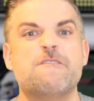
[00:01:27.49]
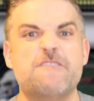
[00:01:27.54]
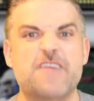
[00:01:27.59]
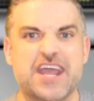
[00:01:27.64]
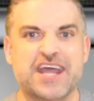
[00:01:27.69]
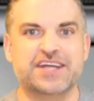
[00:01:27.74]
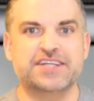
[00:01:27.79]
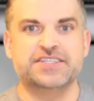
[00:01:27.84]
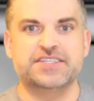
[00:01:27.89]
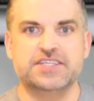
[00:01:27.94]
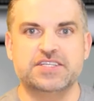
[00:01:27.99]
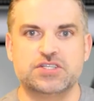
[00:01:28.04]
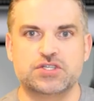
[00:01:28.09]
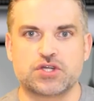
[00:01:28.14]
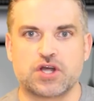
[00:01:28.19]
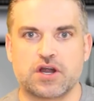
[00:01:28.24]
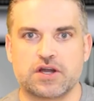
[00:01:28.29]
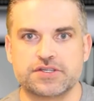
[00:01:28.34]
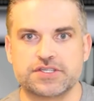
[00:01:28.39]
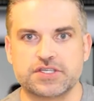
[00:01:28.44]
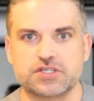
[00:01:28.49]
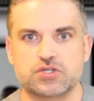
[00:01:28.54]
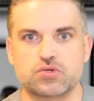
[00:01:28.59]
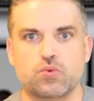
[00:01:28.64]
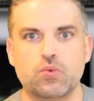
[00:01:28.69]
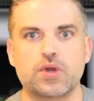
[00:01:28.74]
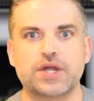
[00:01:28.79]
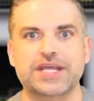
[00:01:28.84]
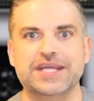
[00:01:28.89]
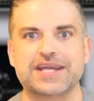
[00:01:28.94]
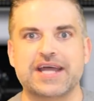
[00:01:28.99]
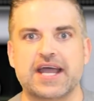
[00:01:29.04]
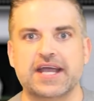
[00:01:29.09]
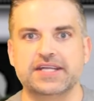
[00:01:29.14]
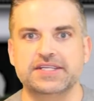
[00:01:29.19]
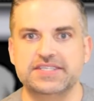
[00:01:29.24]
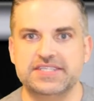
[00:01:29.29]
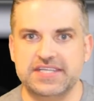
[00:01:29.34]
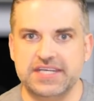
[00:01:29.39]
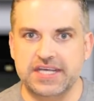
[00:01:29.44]
fantasy stars in
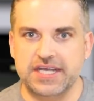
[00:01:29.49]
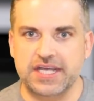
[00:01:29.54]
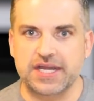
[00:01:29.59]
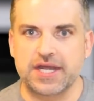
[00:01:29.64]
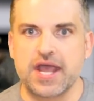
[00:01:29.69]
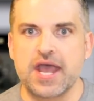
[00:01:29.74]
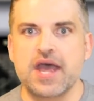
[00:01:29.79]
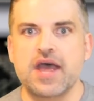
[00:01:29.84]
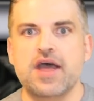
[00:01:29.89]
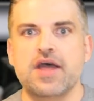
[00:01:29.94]
2019.